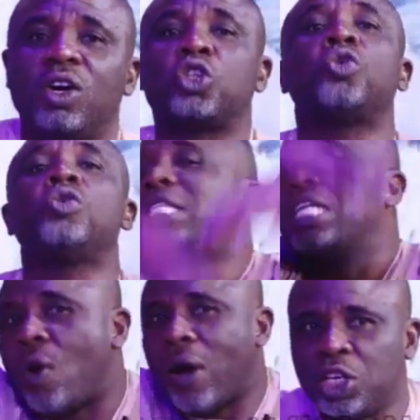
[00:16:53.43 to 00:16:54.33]
shouldn't the
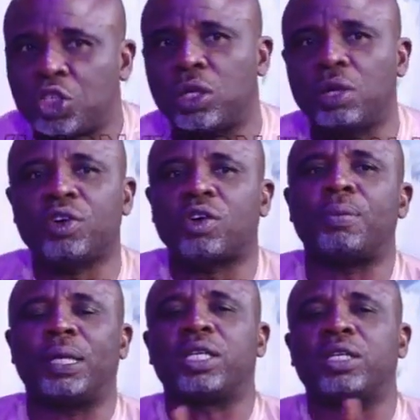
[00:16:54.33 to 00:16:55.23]
coalition even
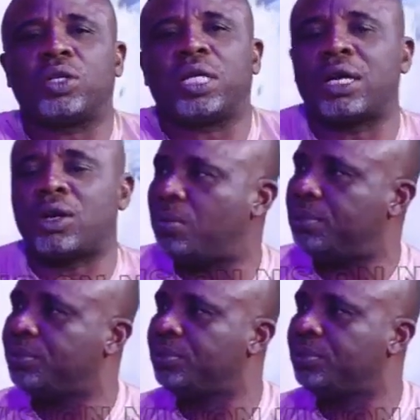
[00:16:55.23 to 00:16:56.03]
come and say, Jonathan, come?